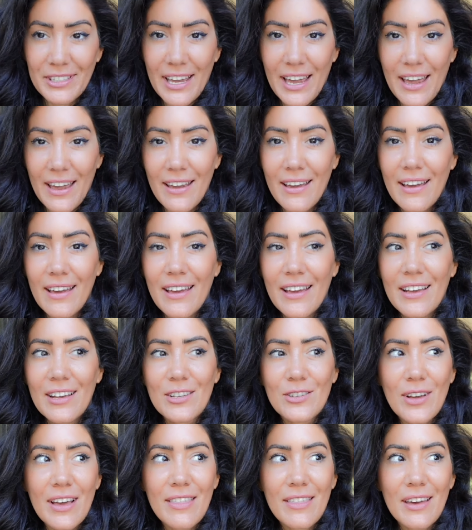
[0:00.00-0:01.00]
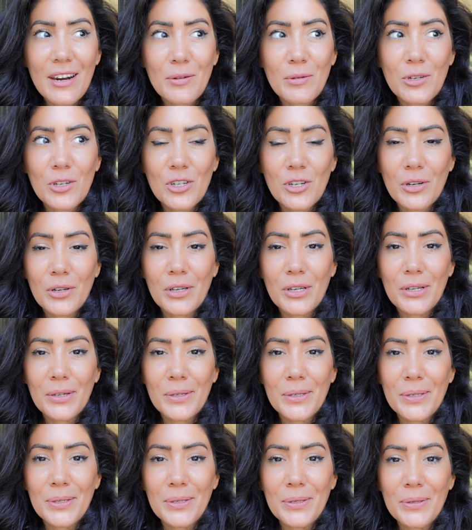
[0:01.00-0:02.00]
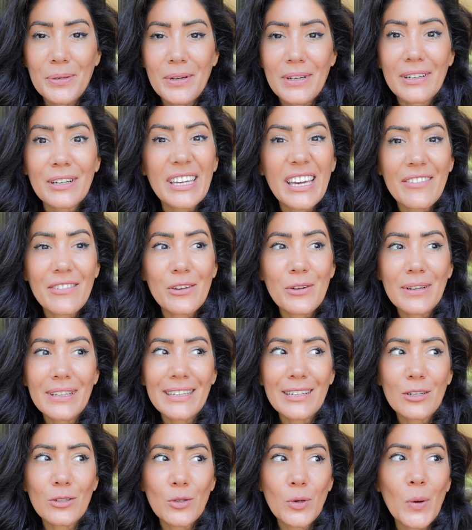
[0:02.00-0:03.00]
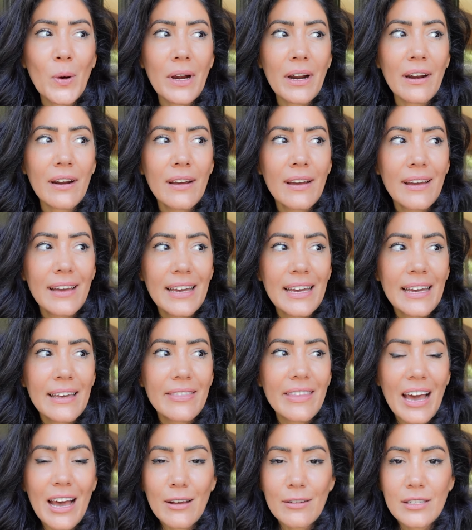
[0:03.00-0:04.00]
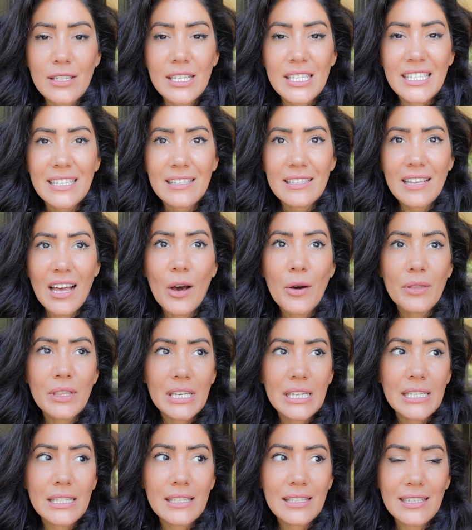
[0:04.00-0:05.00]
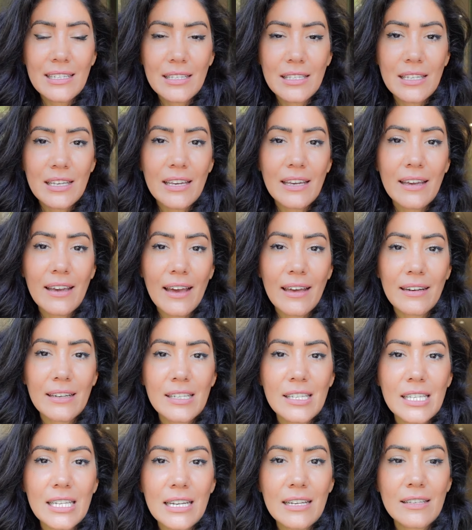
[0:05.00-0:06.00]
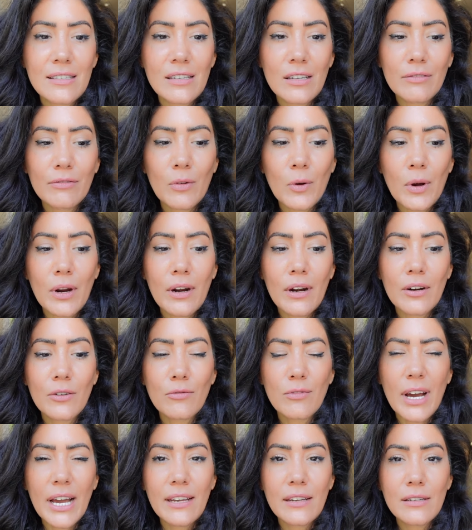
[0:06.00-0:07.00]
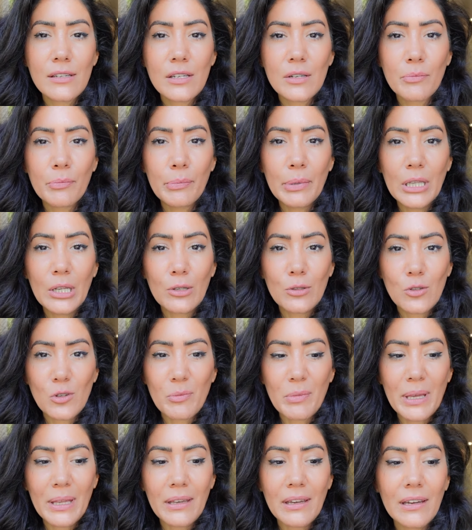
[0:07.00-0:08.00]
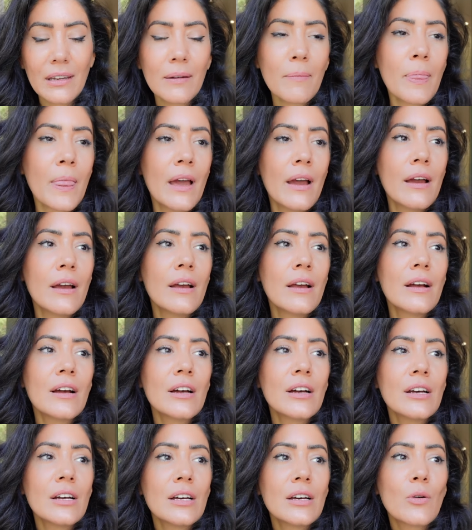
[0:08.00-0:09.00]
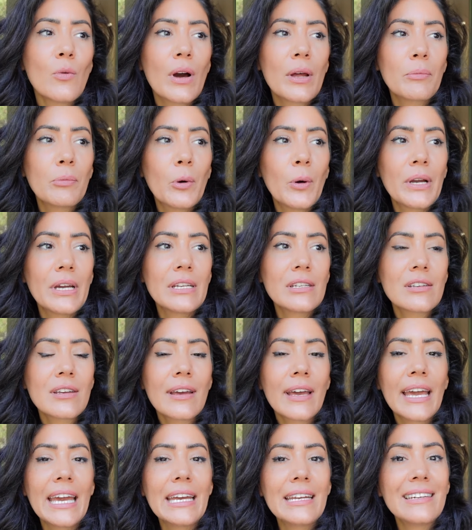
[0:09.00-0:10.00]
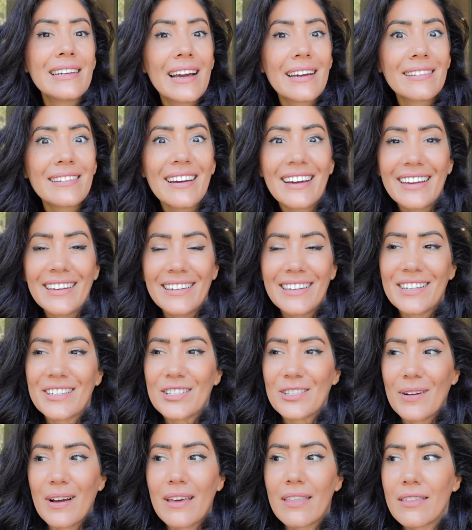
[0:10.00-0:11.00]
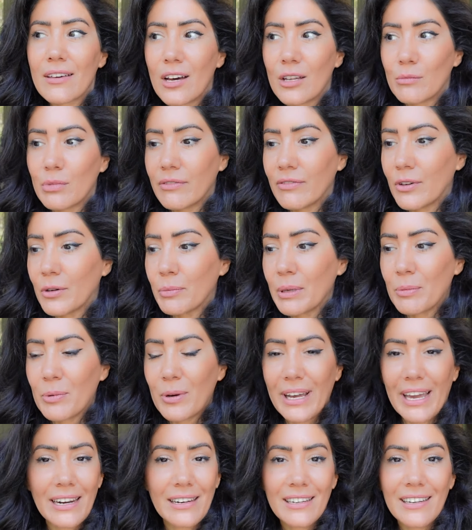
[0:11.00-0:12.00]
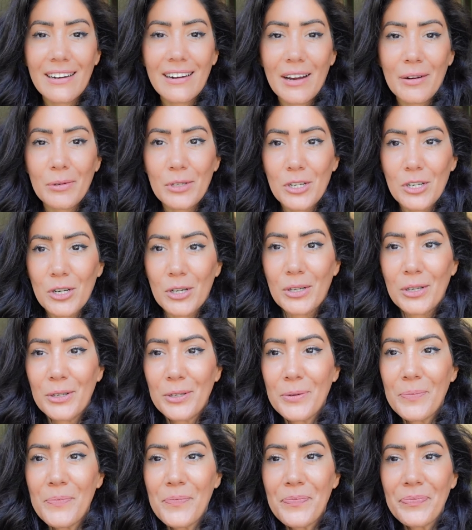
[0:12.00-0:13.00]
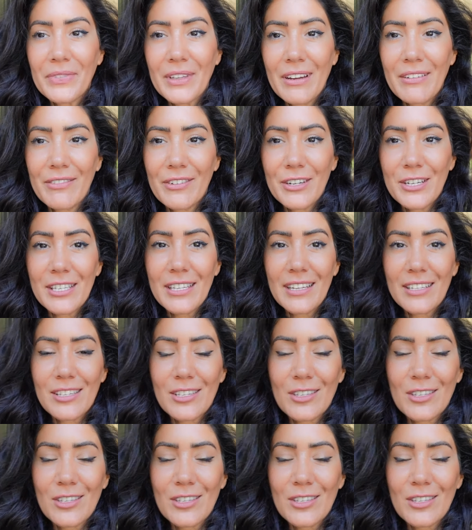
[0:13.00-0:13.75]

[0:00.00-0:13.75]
day. So I thought I would show you, give you a little tour. The house is in Southeast DC and it's listed for right below 2 million. 1.899 so I thought before people get here I would show you first let's